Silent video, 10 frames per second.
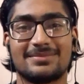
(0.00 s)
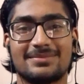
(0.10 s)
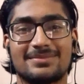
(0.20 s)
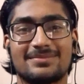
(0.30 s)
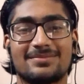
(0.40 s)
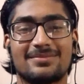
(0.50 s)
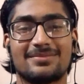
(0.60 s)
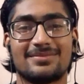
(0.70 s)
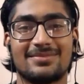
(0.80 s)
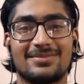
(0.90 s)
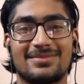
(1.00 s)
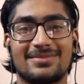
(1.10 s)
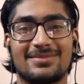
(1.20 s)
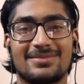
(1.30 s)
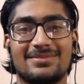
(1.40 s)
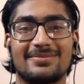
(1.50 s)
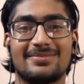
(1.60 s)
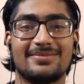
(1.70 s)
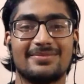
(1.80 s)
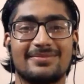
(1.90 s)

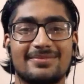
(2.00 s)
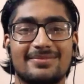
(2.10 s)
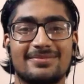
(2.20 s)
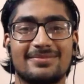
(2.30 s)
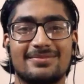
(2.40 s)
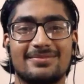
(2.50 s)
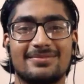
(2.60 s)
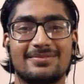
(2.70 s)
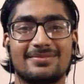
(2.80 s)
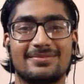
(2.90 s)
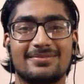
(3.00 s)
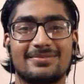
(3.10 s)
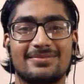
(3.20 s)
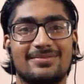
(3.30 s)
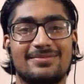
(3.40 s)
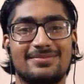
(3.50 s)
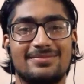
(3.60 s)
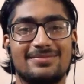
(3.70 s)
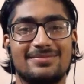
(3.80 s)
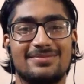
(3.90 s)

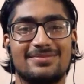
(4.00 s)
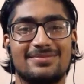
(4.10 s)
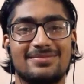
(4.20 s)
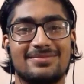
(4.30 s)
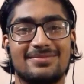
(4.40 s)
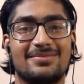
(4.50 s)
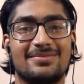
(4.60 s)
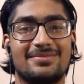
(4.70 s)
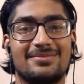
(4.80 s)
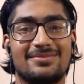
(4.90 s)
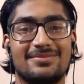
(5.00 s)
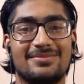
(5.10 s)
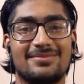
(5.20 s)
This person isn't speaking.